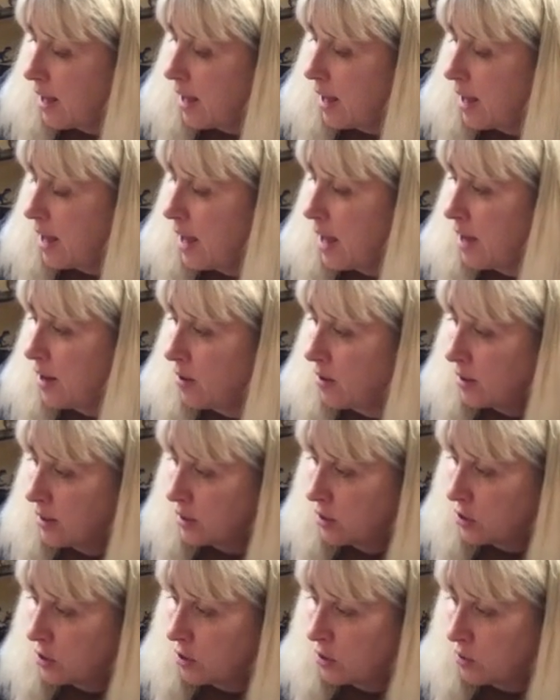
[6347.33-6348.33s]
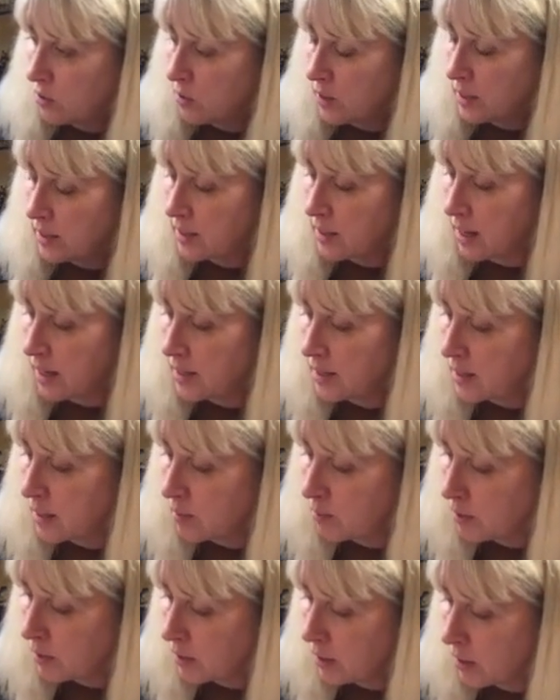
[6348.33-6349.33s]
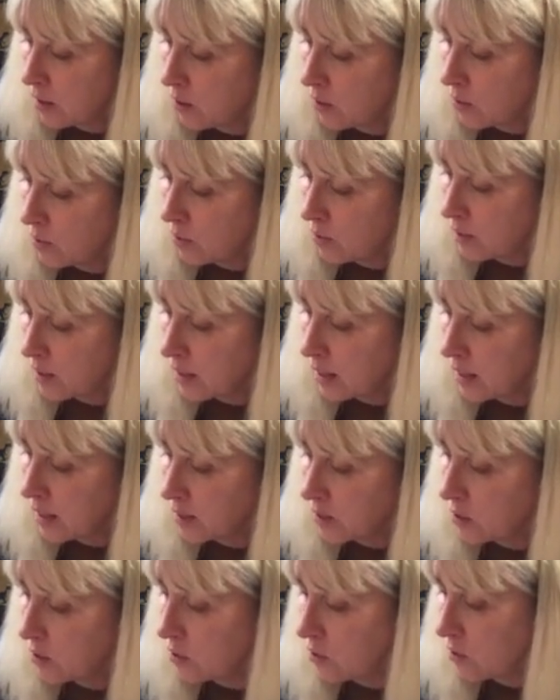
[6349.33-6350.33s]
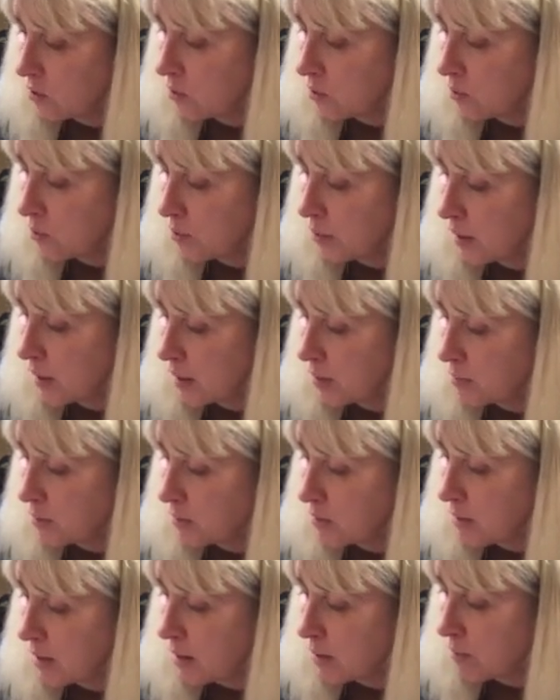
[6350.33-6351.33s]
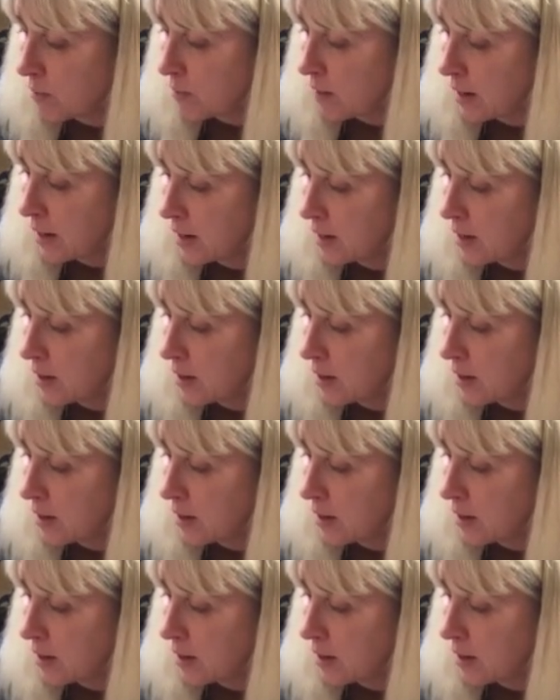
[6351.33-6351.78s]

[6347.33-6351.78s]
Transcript: And on the turquoise side down below, it too will pick up some of that red.